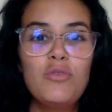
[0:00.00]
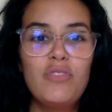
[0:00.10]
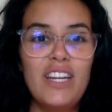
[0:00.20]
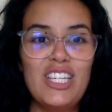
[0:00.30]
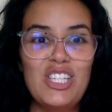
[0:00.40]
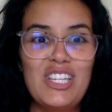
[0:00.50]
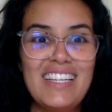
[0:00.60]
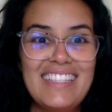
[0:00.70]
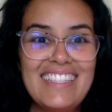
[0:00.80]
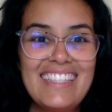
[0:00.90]
finished
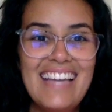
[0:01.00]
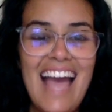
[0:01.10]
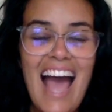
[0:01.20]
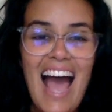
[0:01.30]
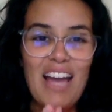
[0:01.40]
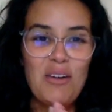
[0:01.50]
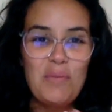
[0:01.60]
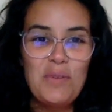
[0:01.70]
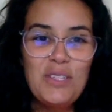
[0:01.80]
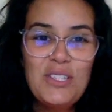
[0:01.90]
it. I hope
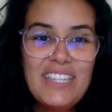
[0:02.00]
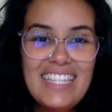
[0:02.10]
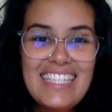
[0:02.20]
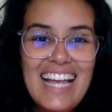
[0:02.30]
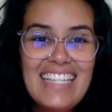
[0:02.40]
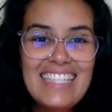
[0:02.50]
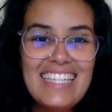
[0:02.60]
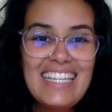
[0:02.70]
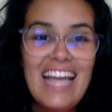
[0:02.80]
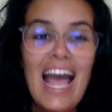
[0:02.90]
you enjoyed this lesson.